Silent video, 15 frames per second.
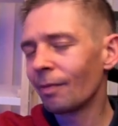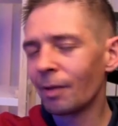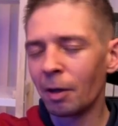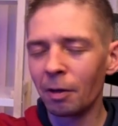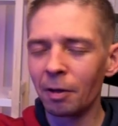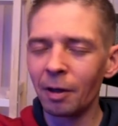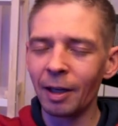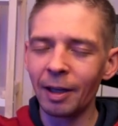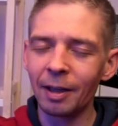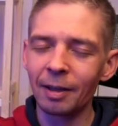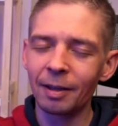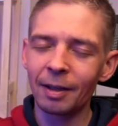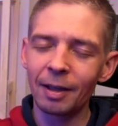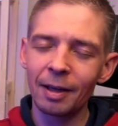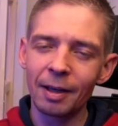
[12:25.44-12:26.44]
okay,
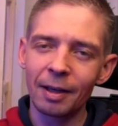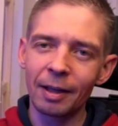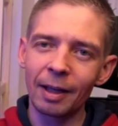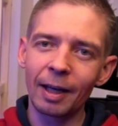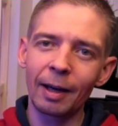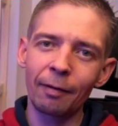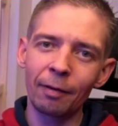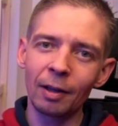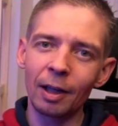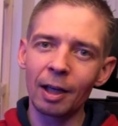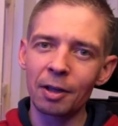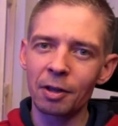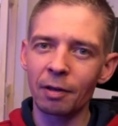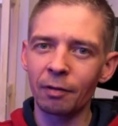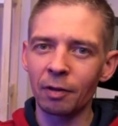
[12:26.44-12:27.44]
they have
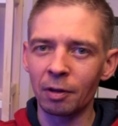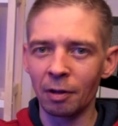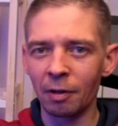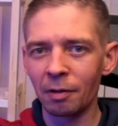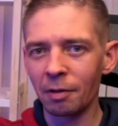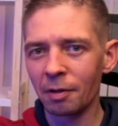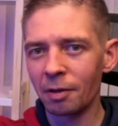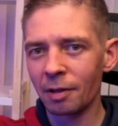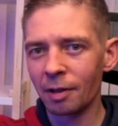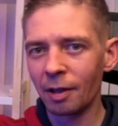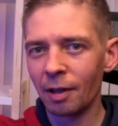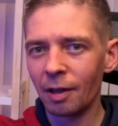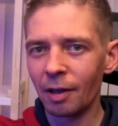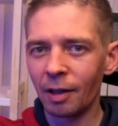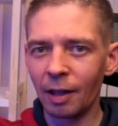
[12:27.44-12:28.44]
lots of drones.
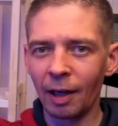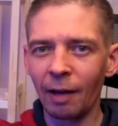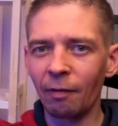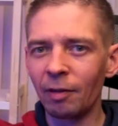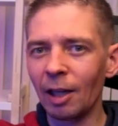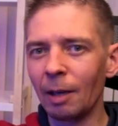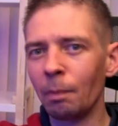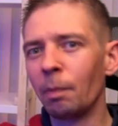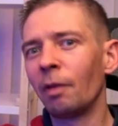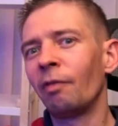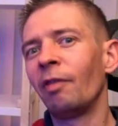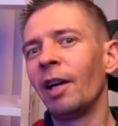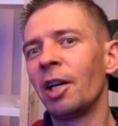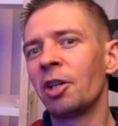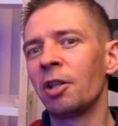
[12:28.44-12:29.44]
They have like
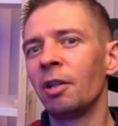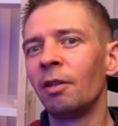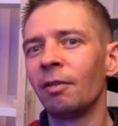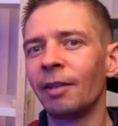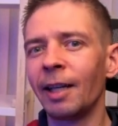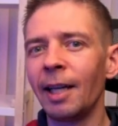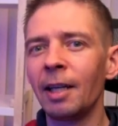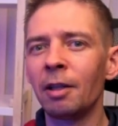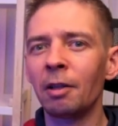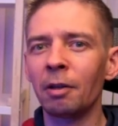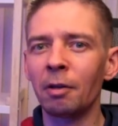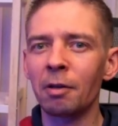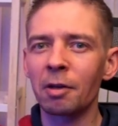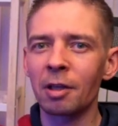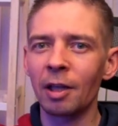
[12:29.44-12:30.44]
professional grade
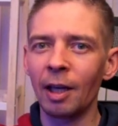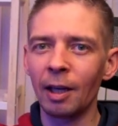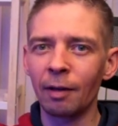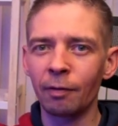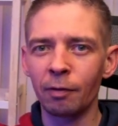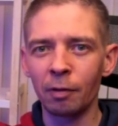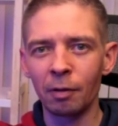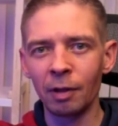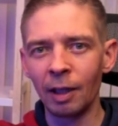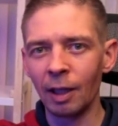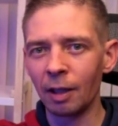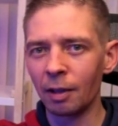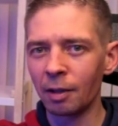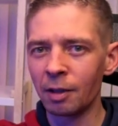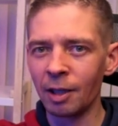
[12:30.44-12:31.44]
drones, like for
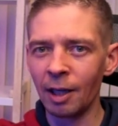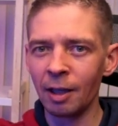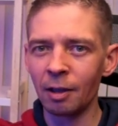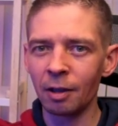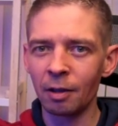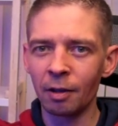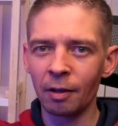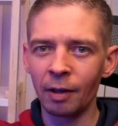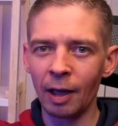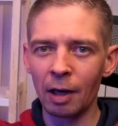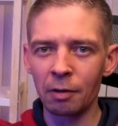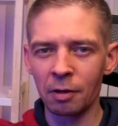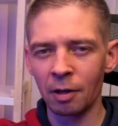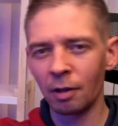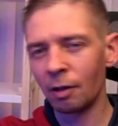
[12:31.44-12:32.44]
like
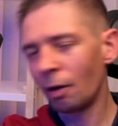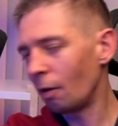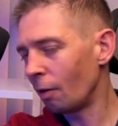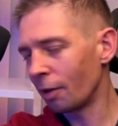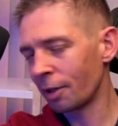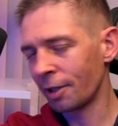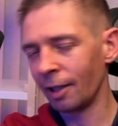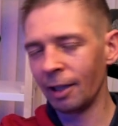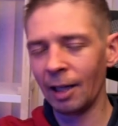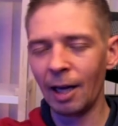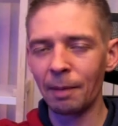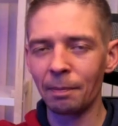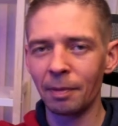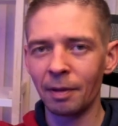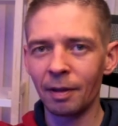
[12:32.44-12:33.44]
$10,000 and
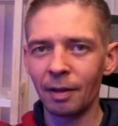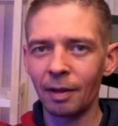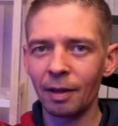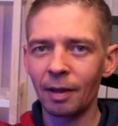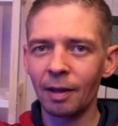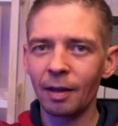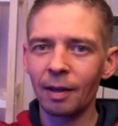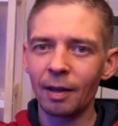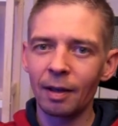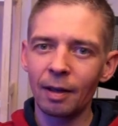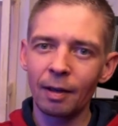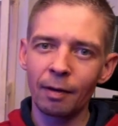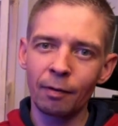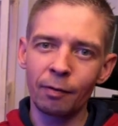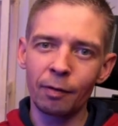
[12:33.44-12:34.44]
up,
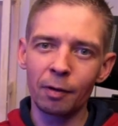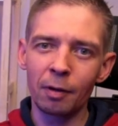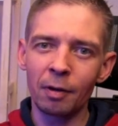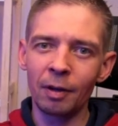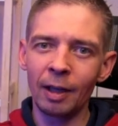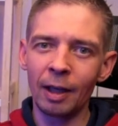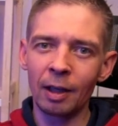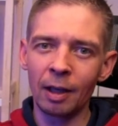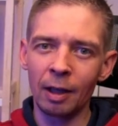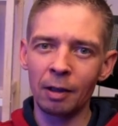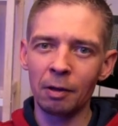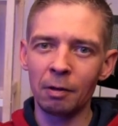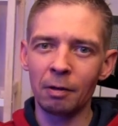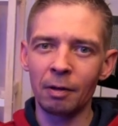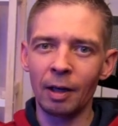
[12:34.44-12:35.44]
for like, I
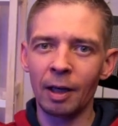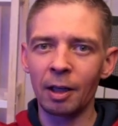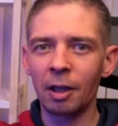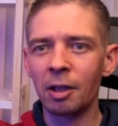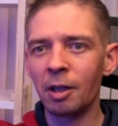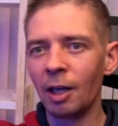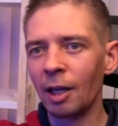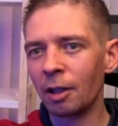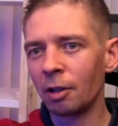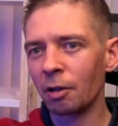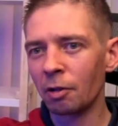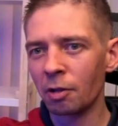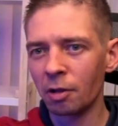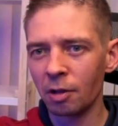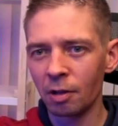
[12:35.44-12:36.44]
don't know,
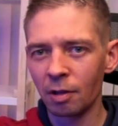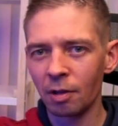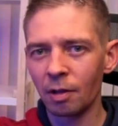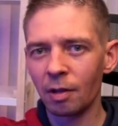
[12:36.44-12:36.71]
architects,